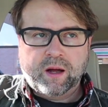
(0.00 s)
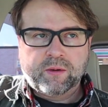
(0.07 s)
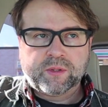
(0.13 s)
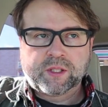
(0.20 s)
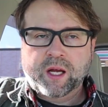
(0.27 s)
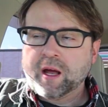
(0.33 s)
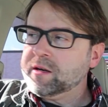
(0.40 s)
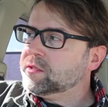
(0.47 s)
I
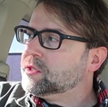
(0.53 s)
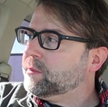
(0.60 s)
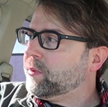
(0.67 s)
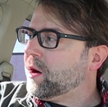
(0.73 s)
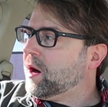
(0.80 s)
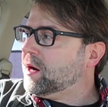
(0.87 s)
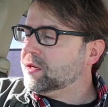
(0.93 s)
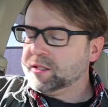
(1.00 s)
was kind of
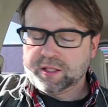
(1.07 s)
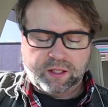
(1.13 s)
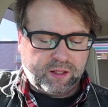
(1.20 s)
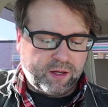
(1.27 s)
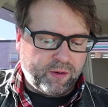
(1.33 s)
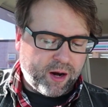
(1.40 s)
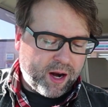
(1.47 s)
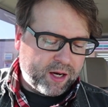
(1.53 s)
surprised that
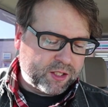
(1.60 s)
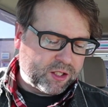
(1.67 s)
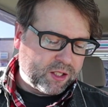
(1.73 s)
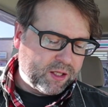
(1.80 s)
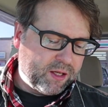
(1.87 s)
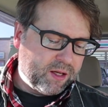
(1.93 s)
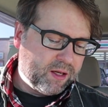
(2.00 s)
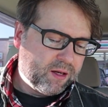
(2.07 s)
they were
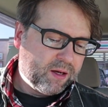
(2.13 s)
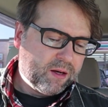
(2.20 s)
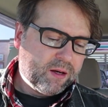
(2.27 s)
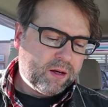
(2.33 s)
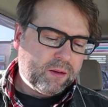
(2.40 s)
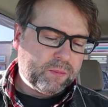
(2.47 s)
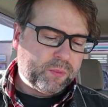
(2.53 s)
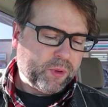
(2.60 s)
actually
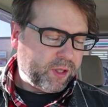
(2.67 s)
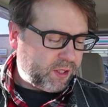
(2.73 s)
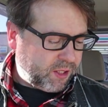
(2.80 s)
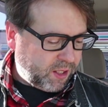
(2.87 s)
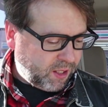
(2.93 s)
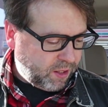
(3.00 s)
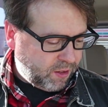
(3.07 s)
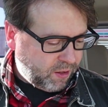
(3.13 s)

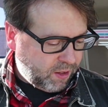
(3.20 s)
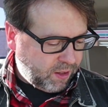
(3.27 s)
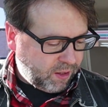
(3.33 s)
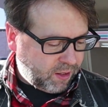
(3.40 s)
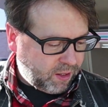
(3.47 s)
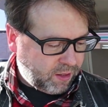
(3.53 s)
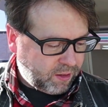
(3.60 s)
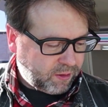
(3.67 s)
pretty good.